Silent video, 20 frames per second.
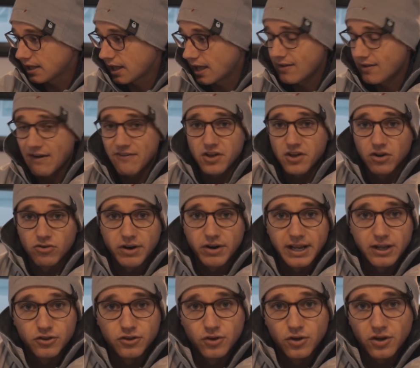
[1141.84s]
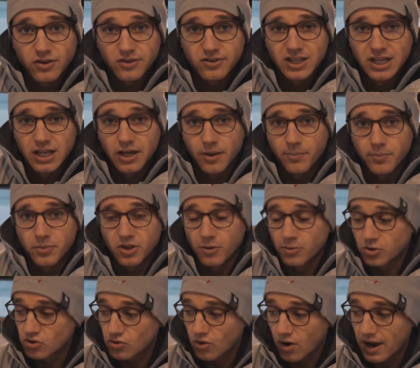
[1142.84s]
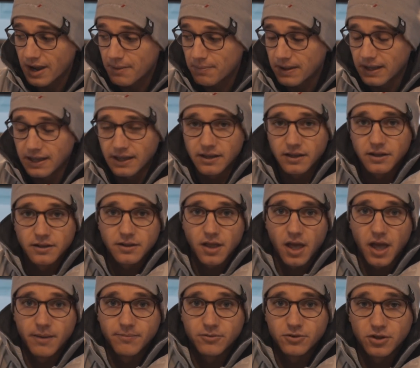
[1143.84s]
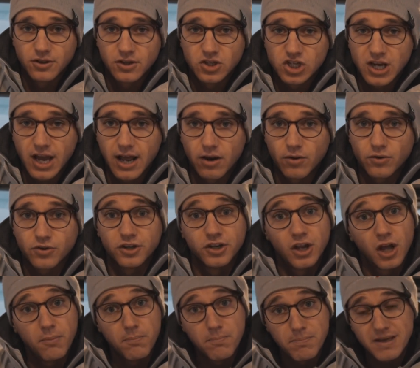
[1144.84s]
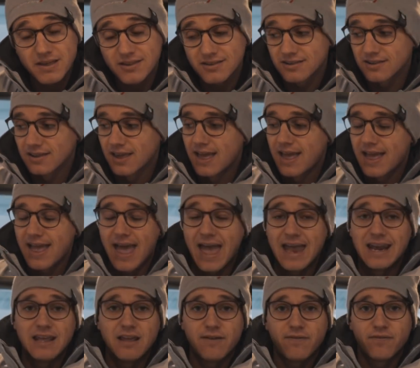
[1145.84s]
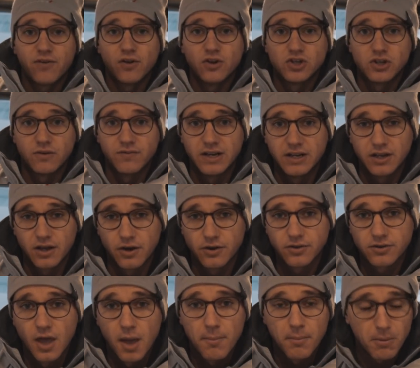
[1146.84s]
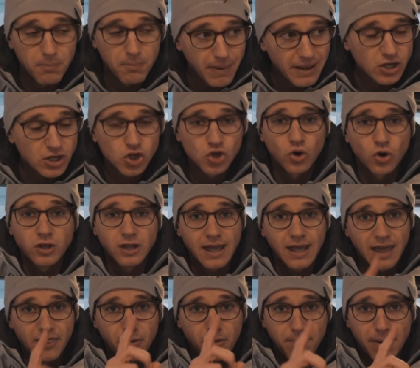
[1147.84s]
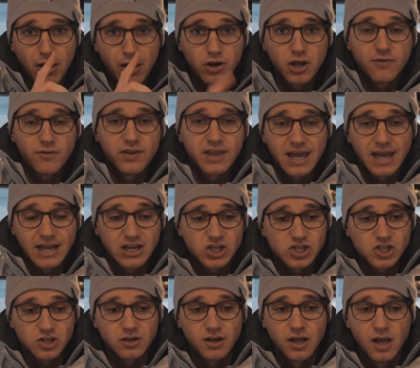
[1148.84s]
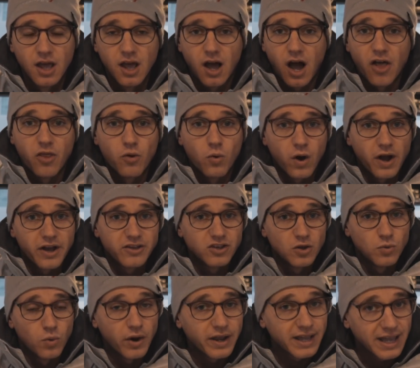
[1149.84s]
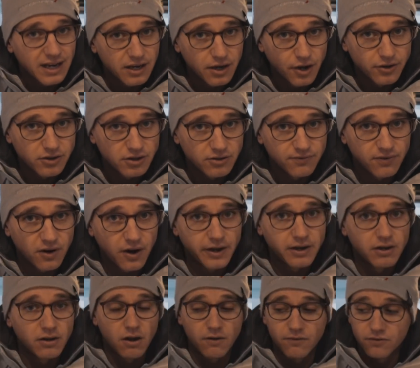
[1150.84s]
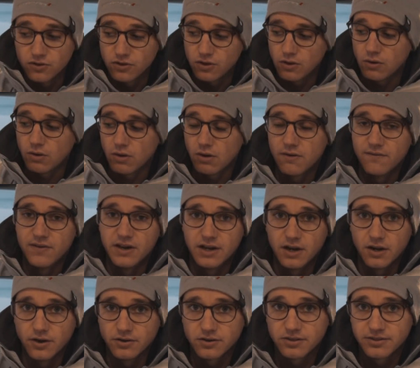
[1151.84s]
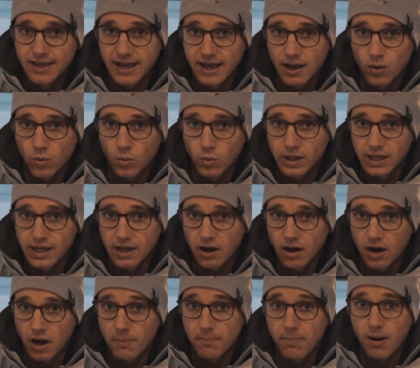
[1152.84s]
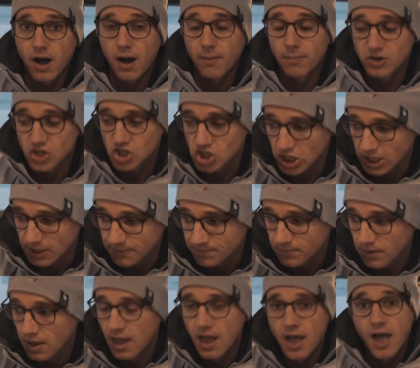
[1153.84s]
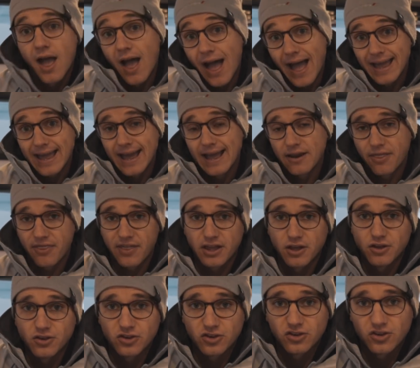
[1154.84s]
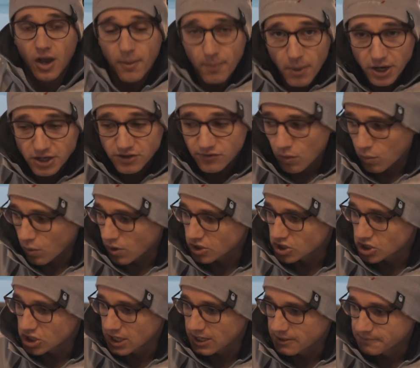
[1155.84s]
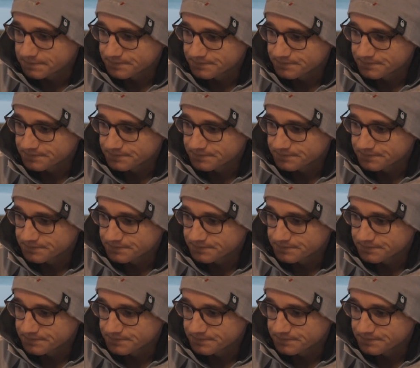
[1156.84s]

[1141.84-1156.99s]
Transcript: uh, if you haven't done already, do consider subscribing um, to the channel so you don't miss any future videos, but make sure you hit the bell notification, otherwise you won't get notified of new videos that we are publishing. Again, thank you so much for watching.